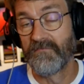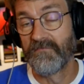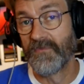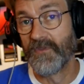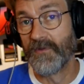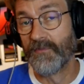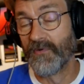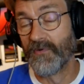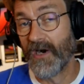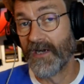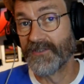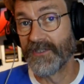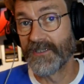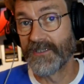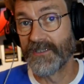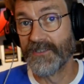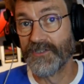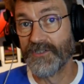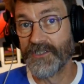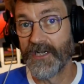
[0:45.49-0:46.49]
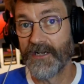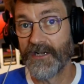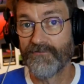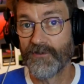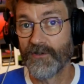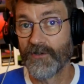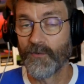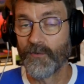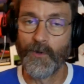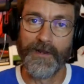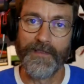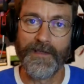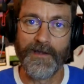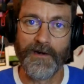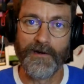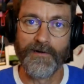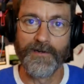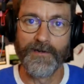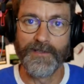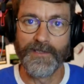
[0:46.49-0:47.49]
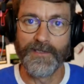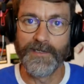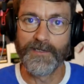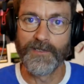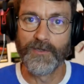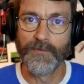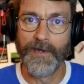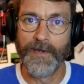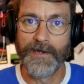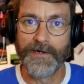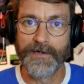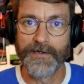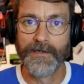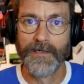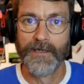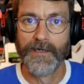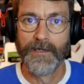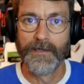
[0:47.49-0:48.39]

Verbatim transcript: the project in general, where they are in the incubator,